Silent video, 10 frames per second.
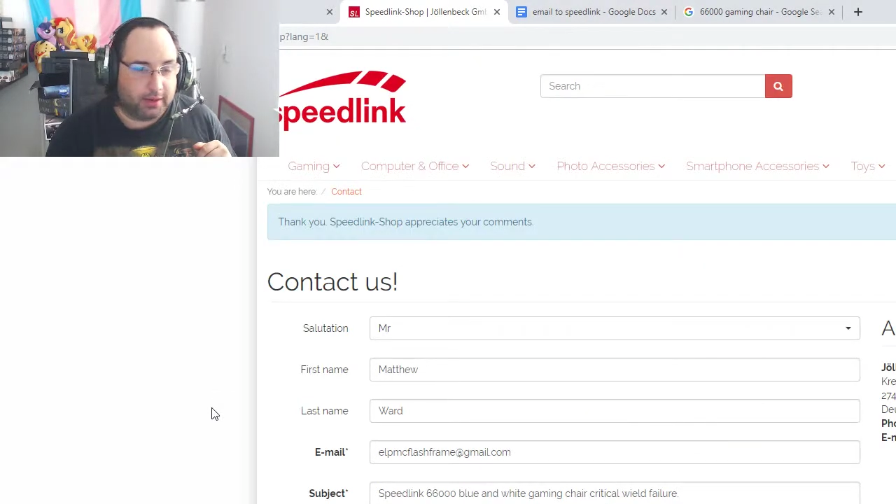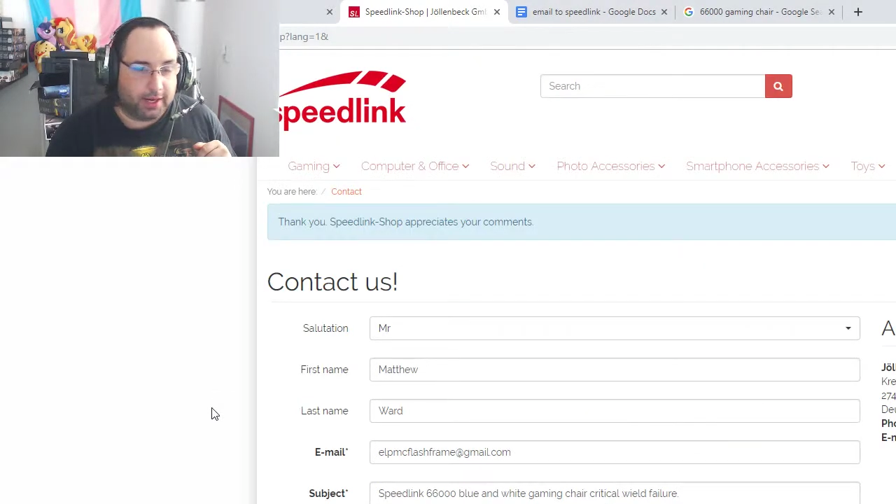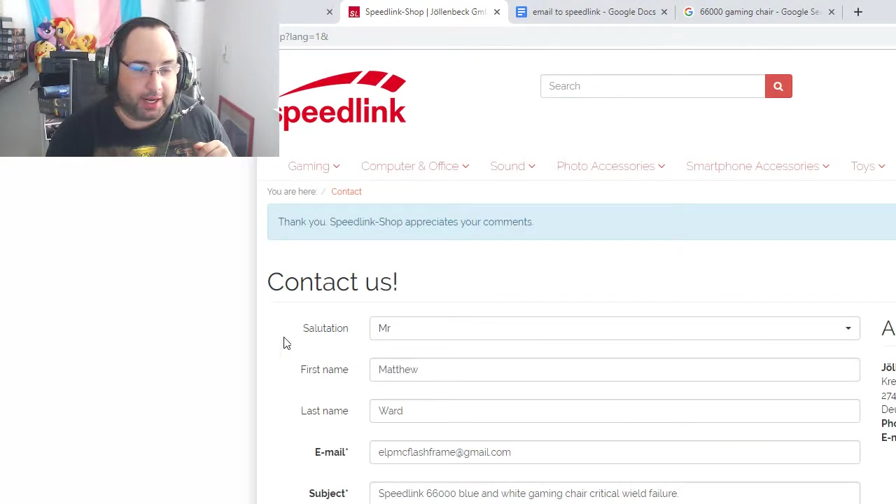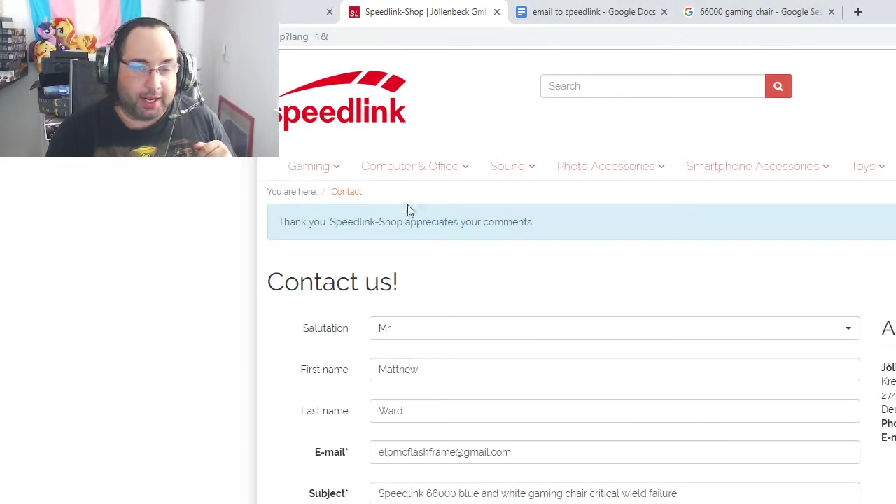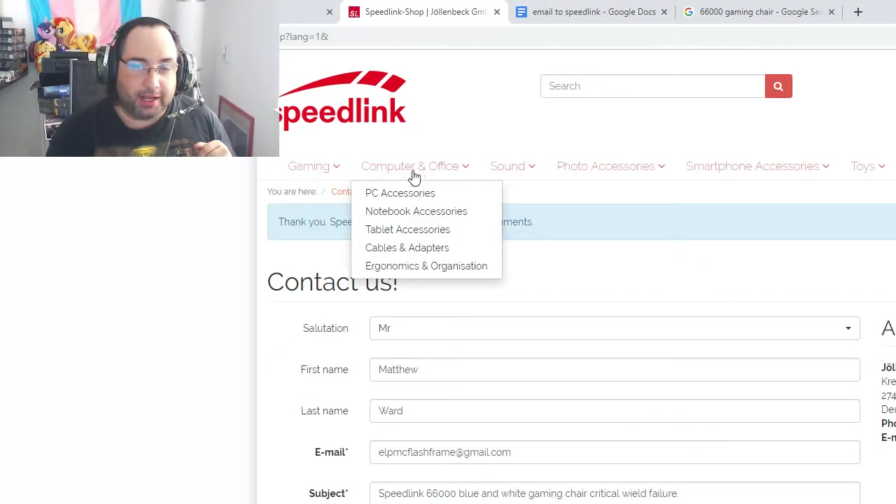
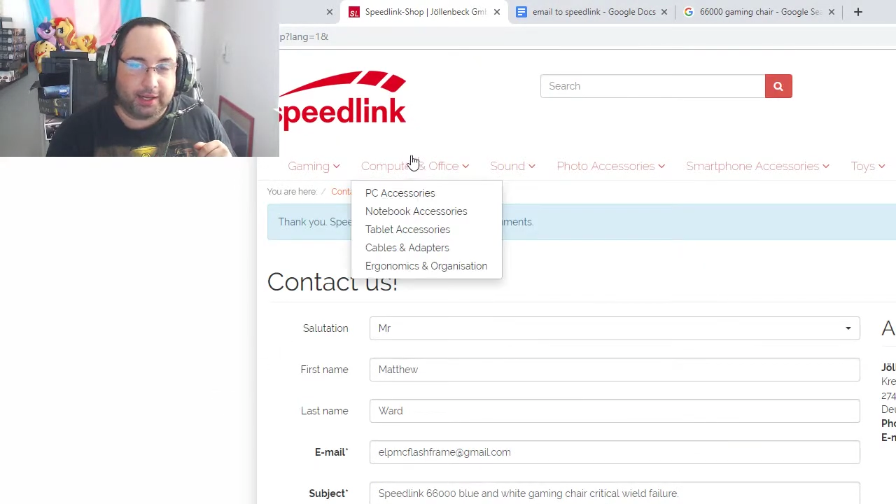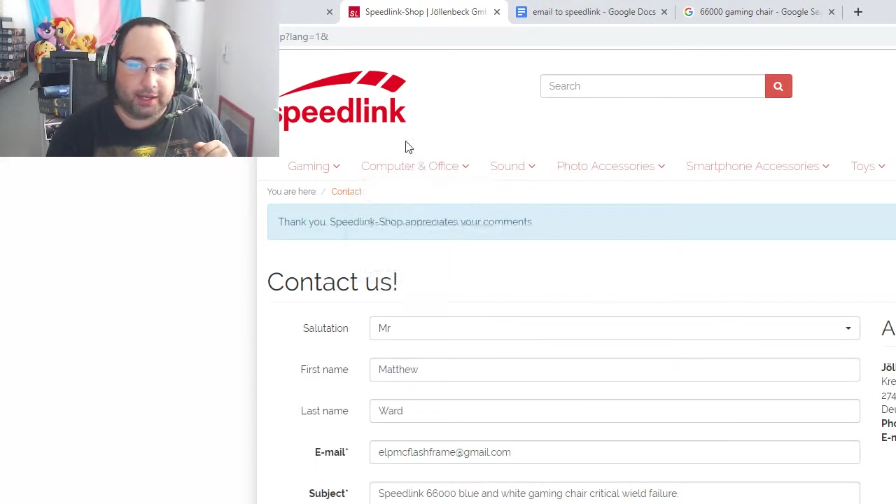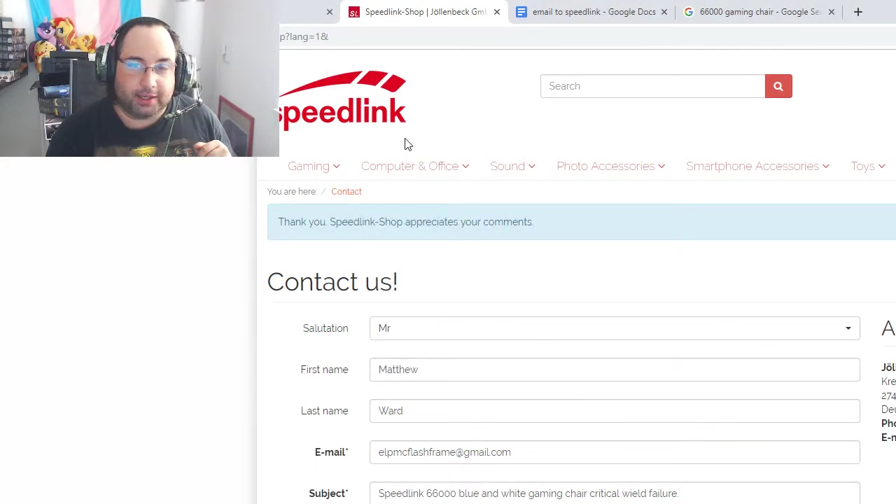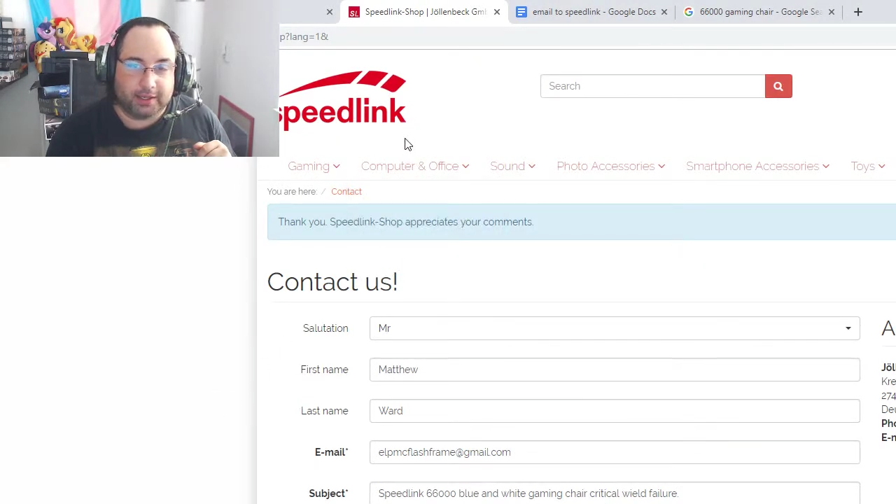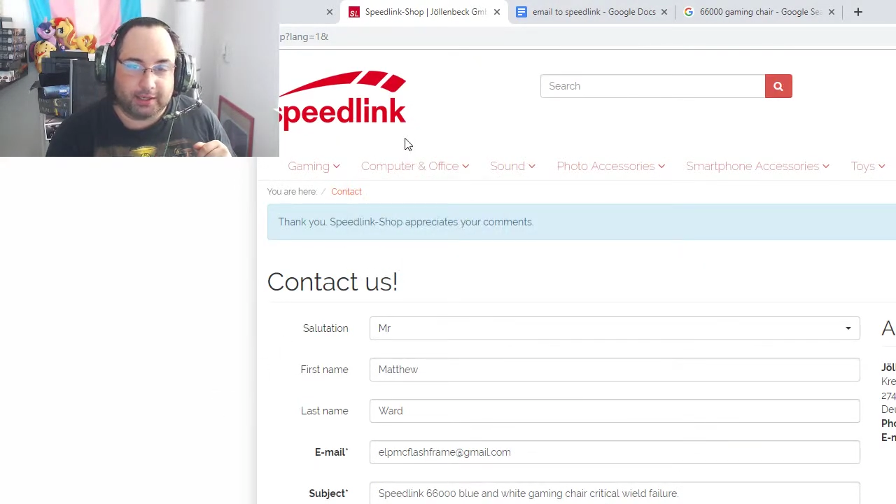
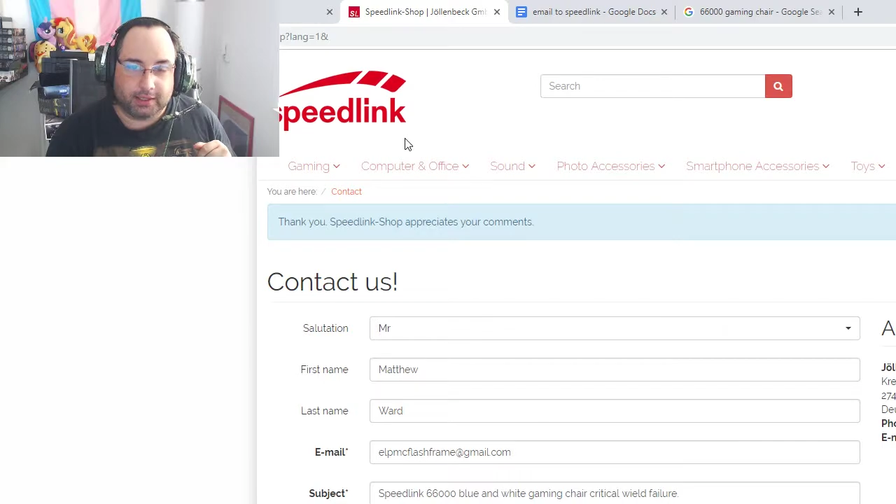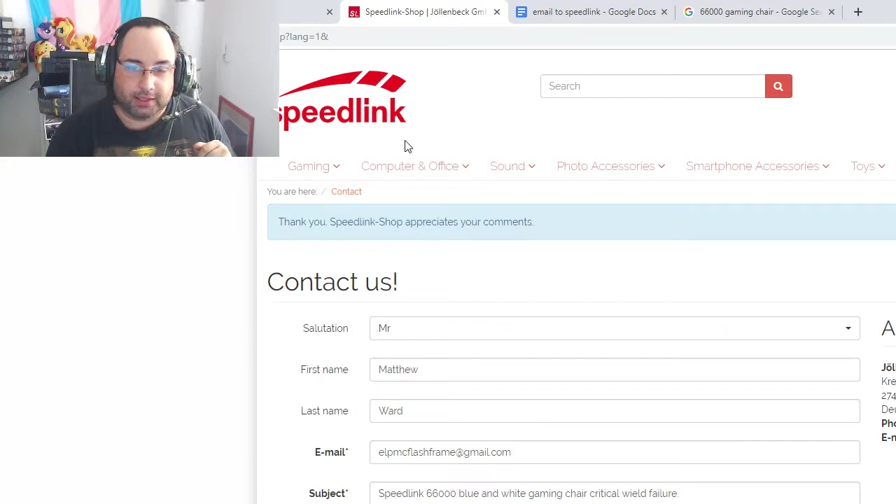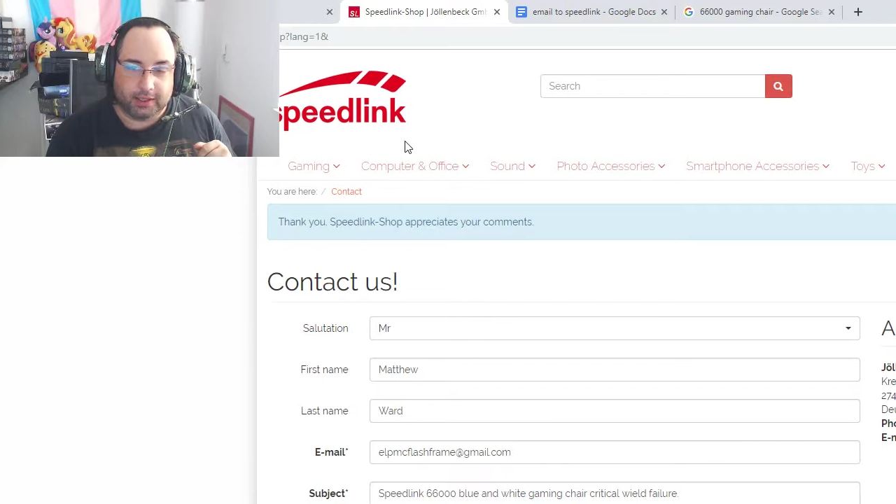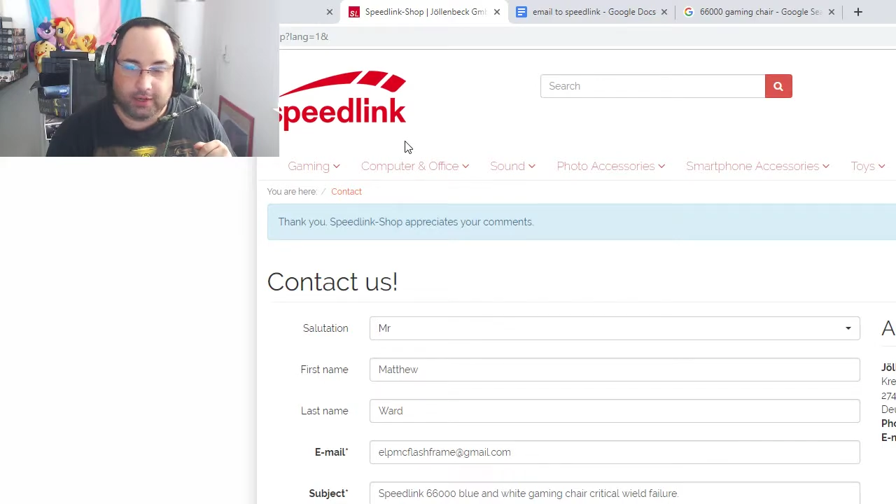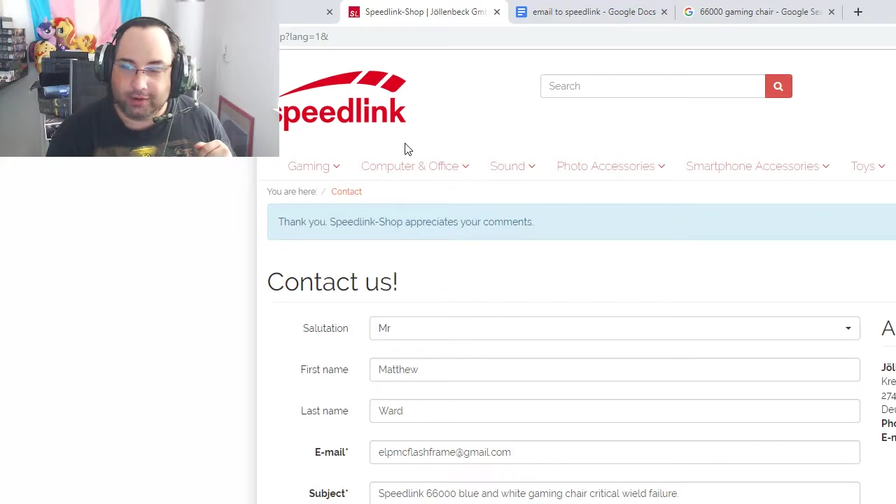And,
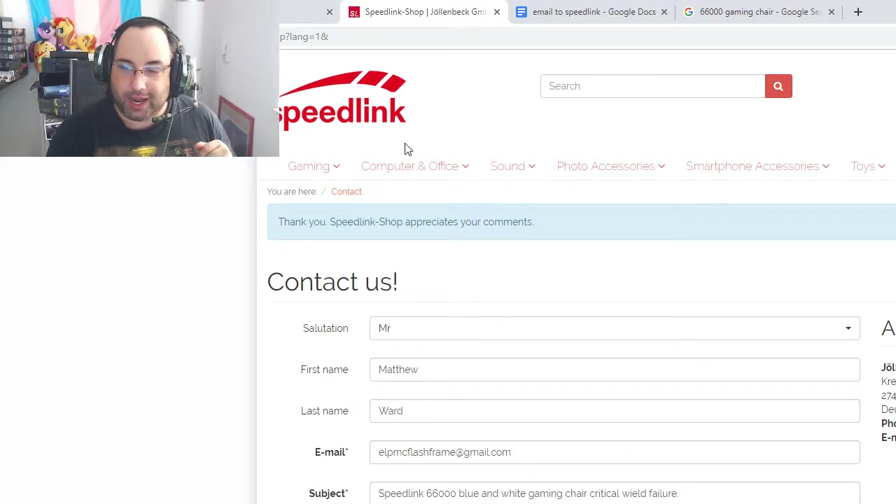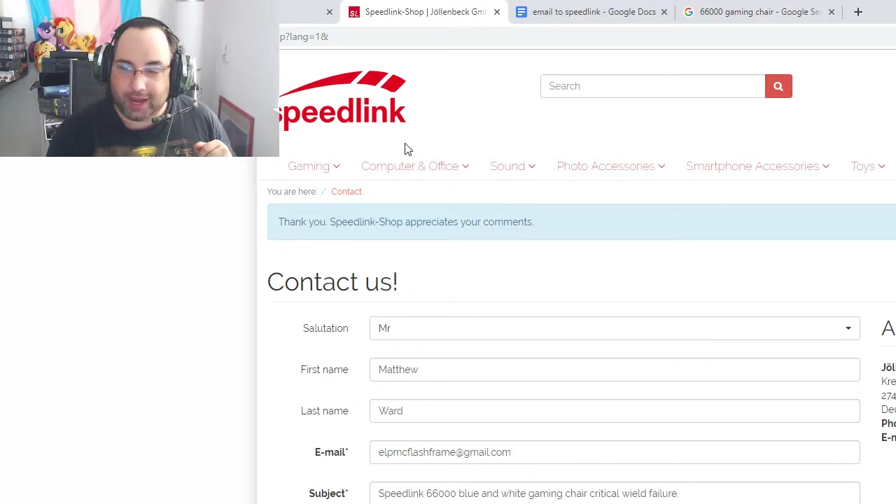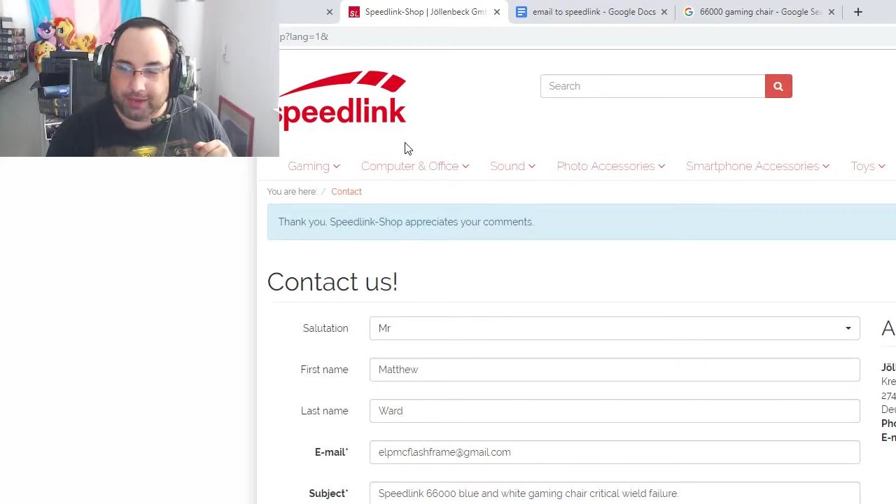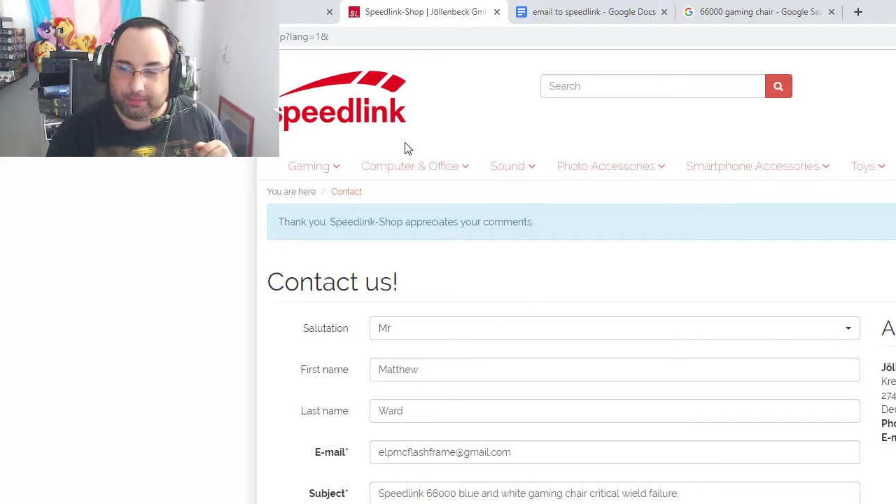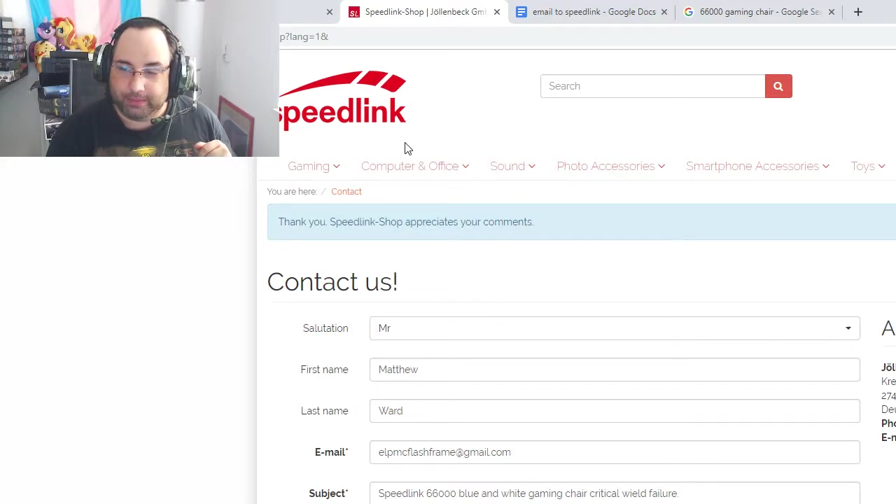okay,